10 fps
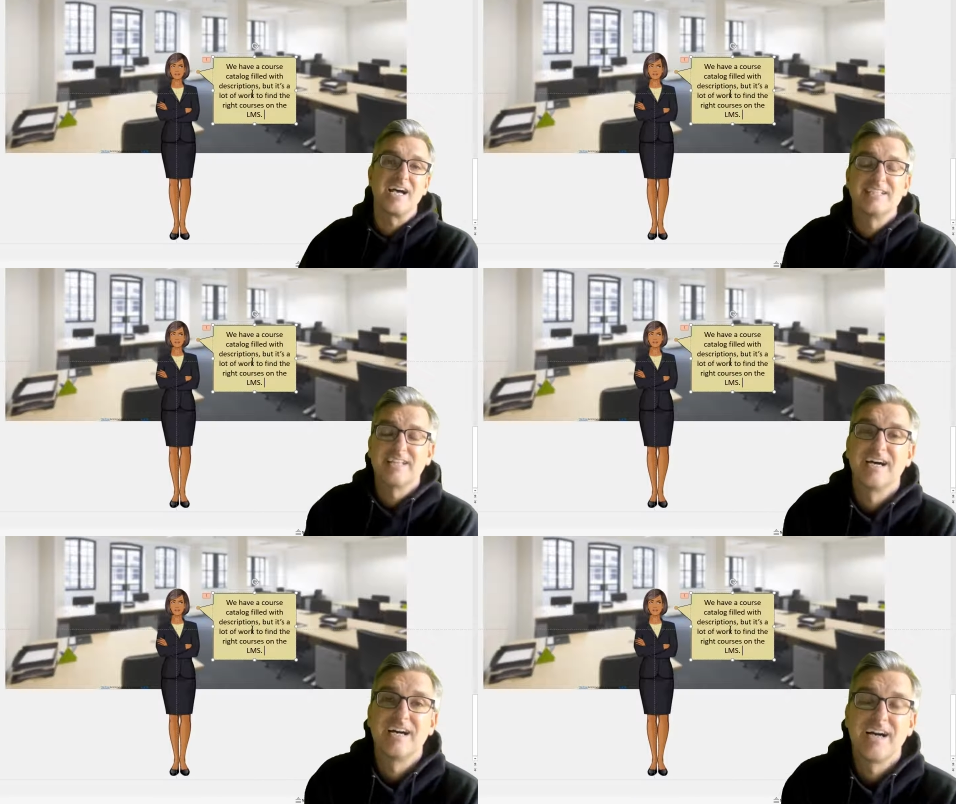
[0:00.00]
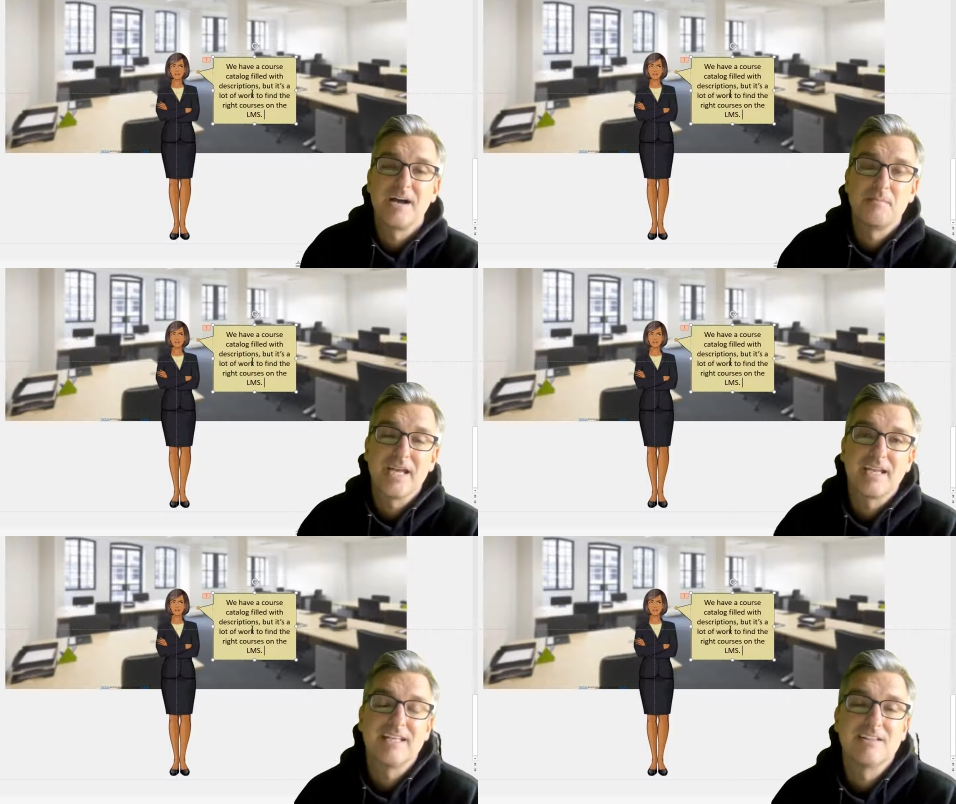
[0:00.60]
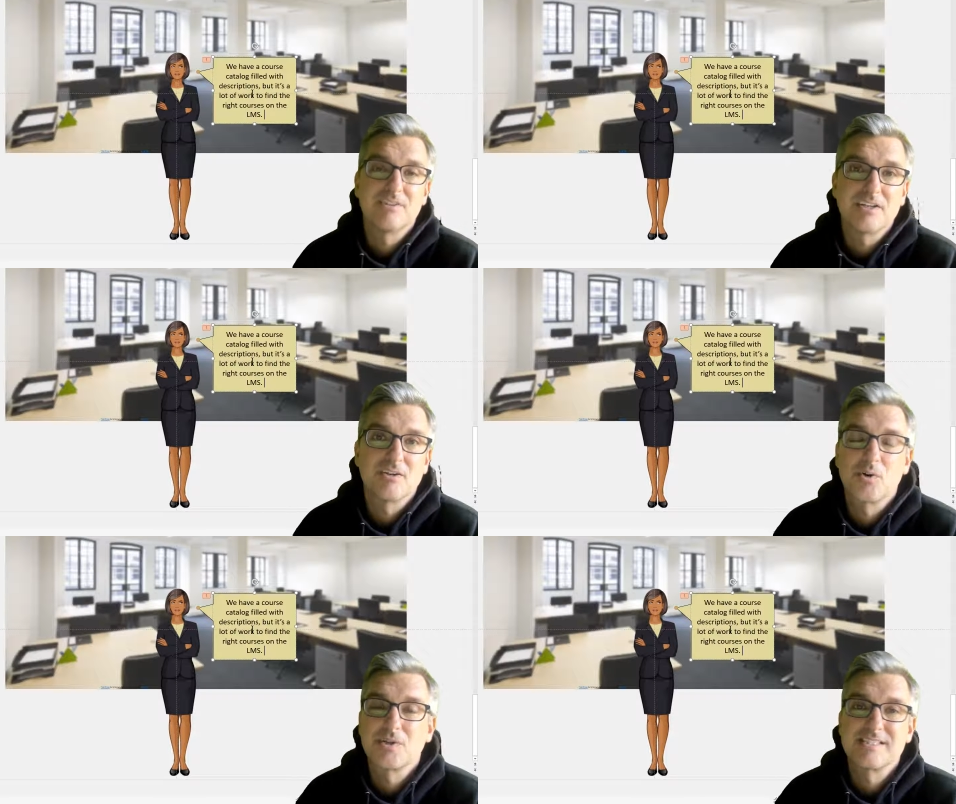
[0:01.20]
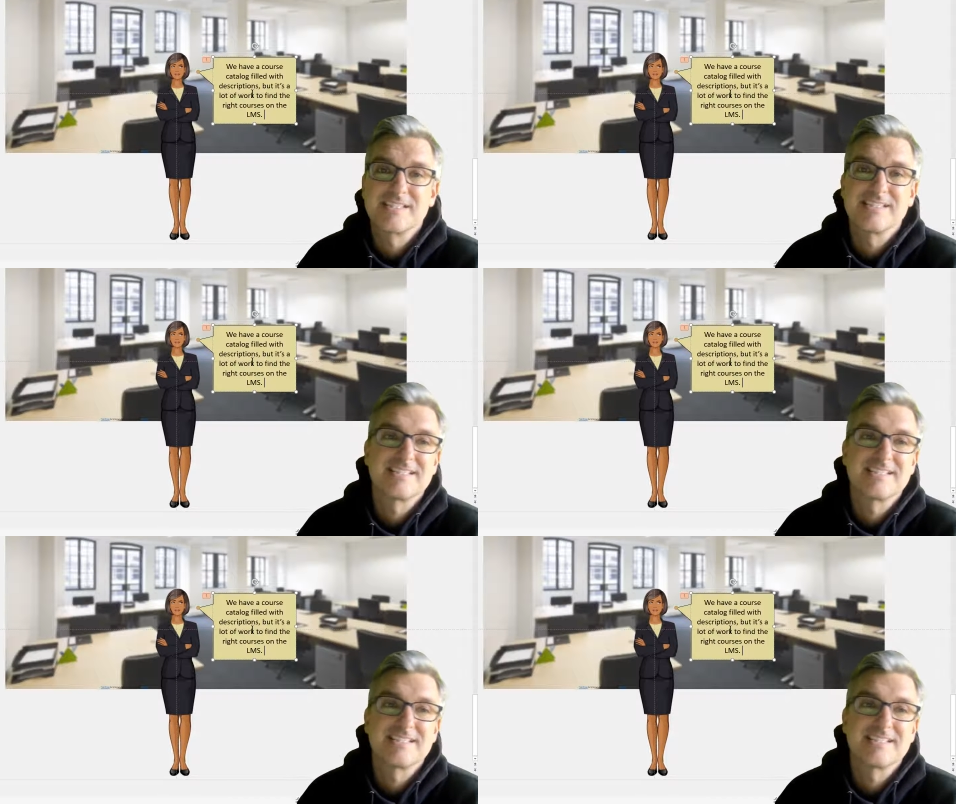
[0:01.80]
I make e-learning courses.